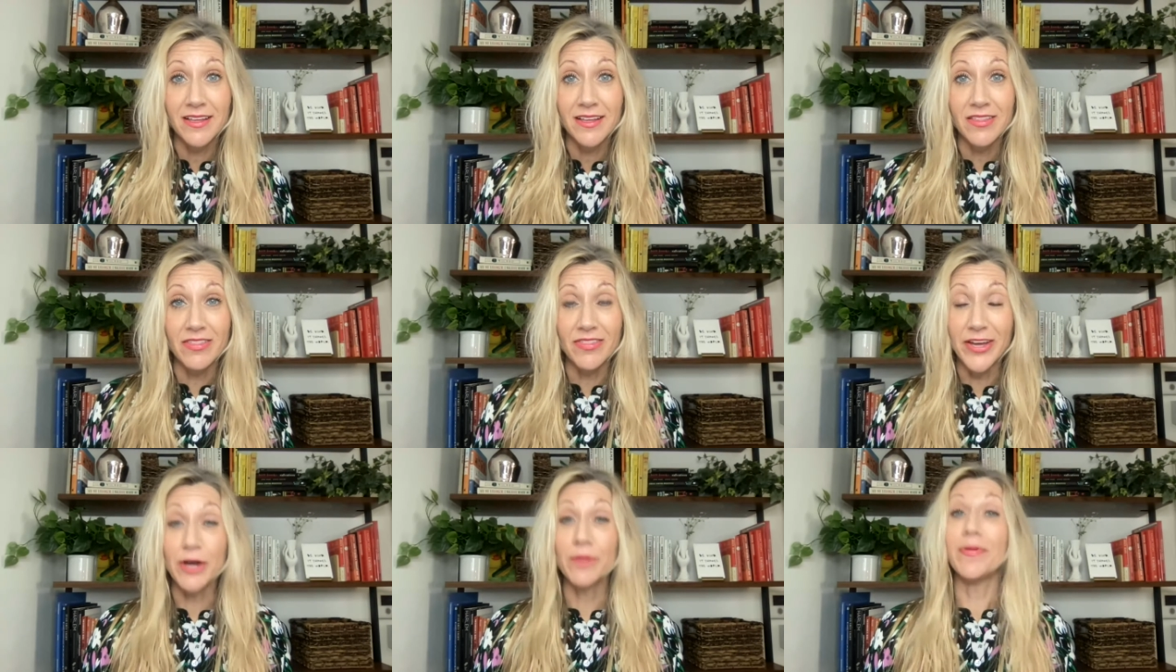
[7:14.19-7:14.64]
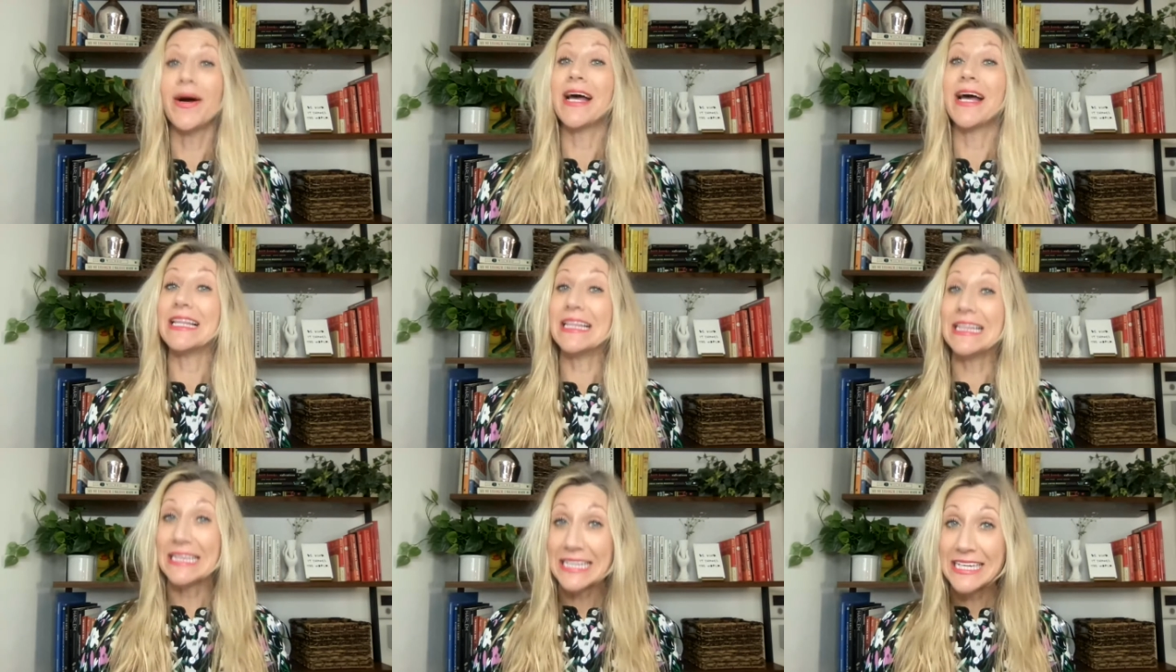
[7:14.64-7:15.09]
thereby
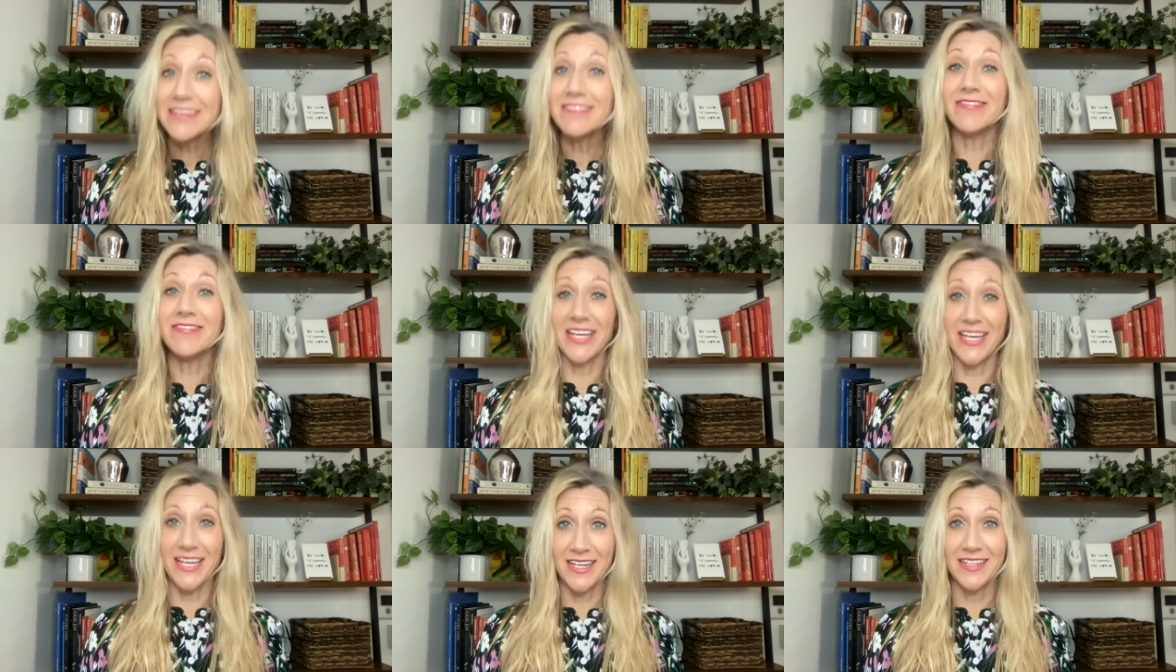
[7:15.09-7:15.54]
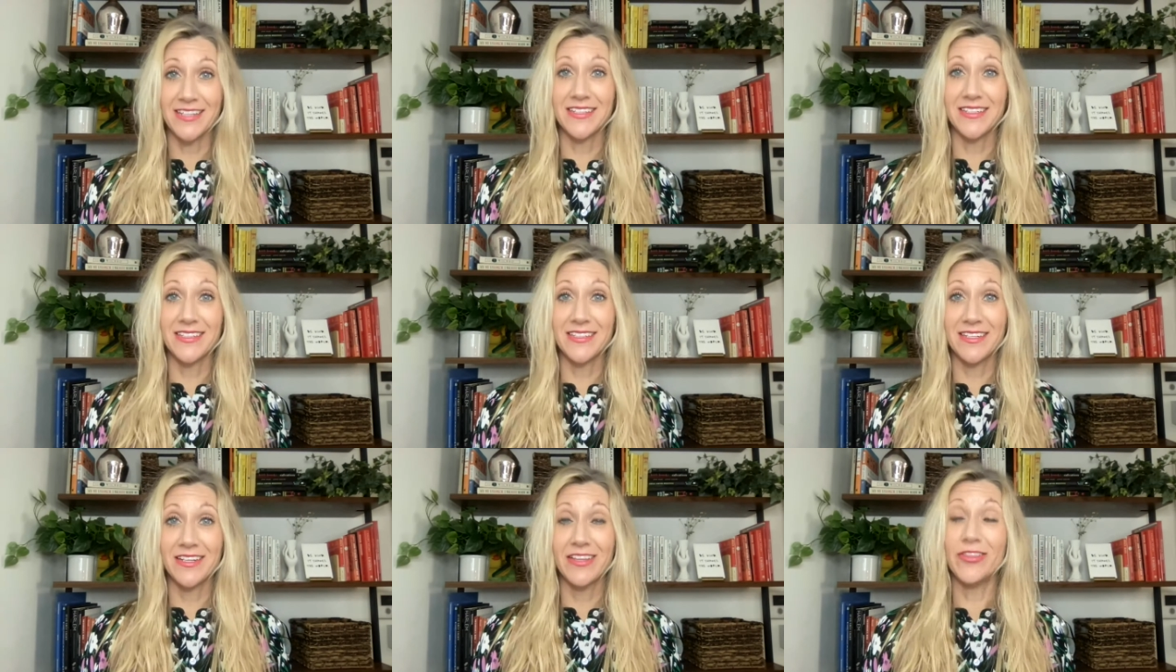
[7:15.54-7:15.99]
leaving
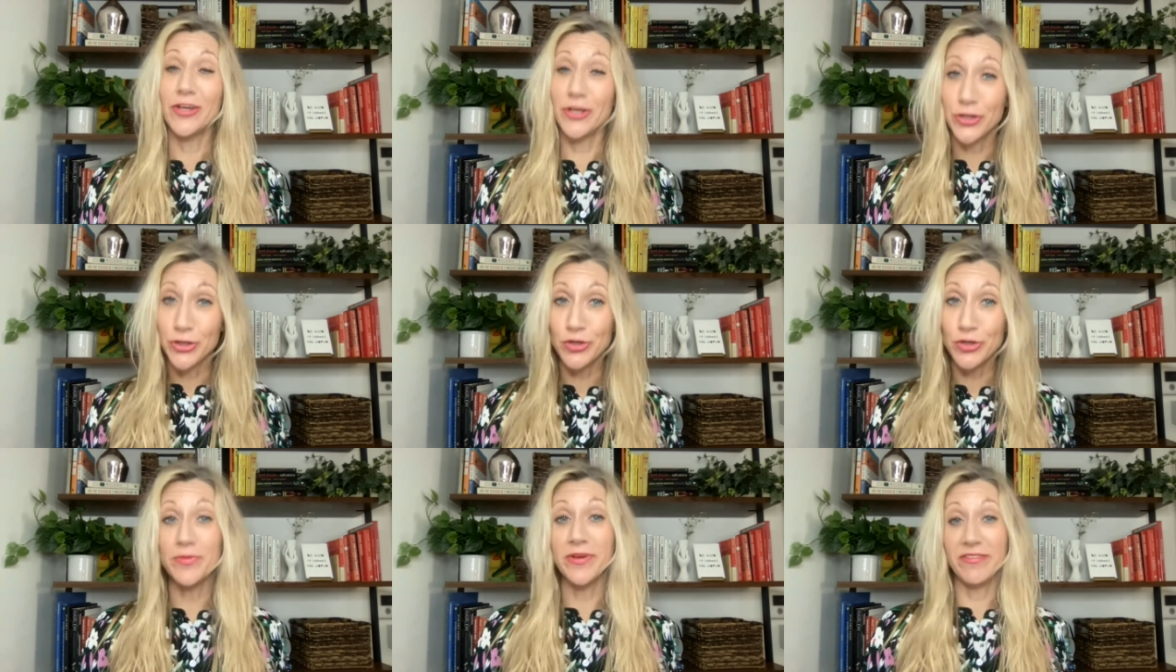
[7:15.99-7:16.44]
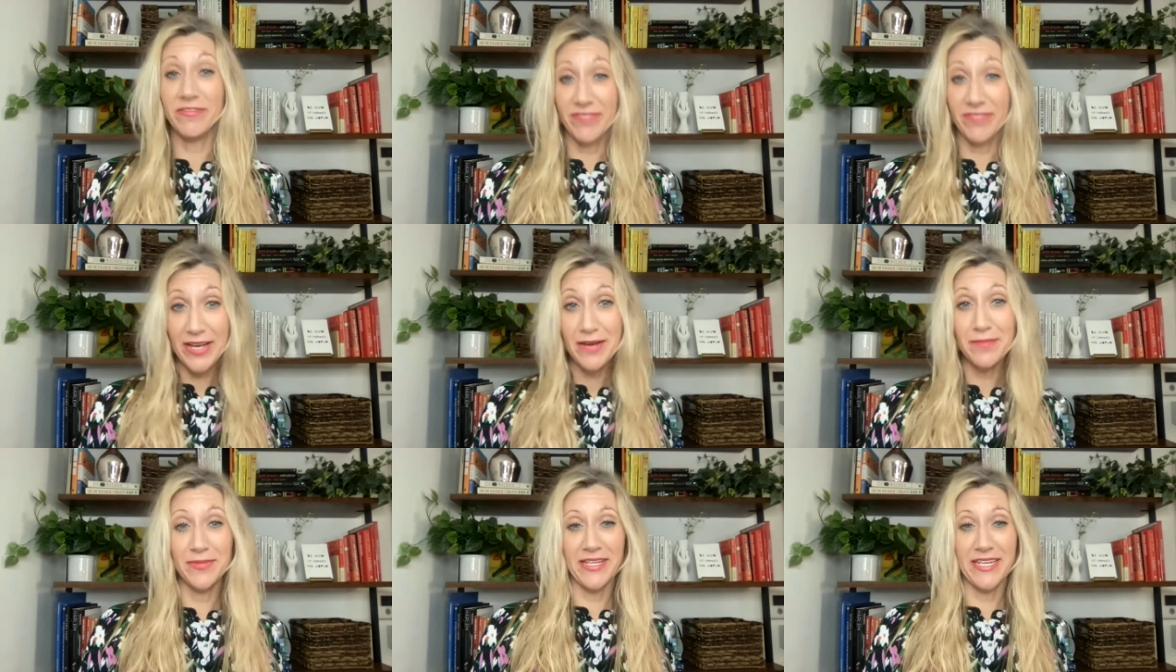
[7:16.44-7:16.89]
the human
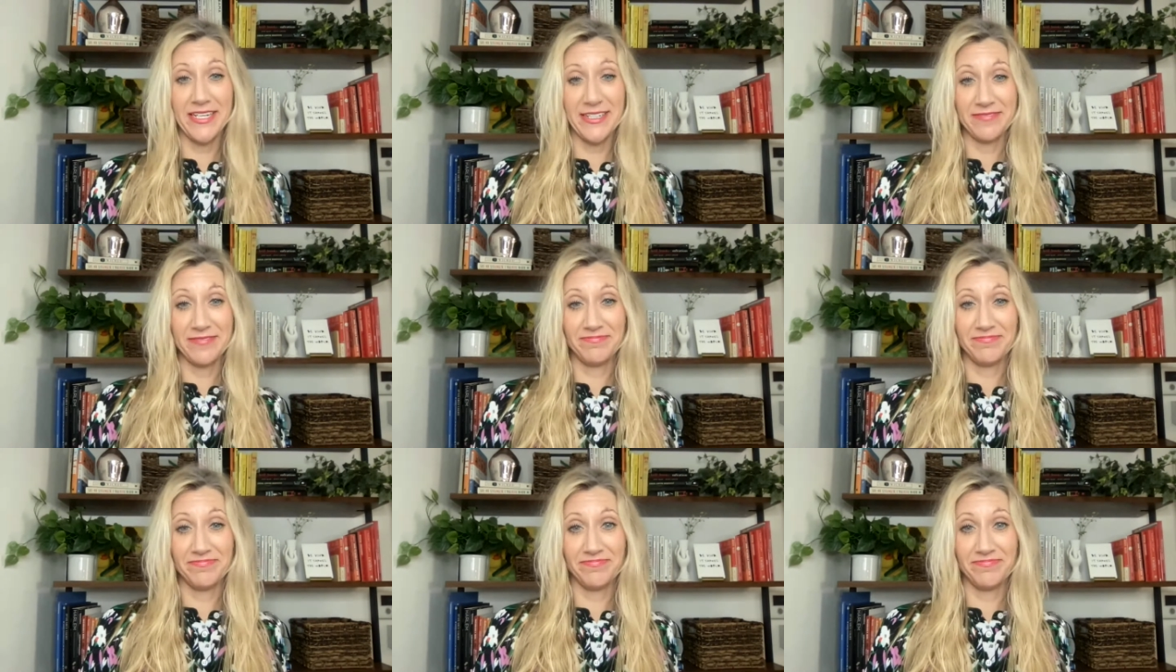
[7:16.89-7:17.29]
family.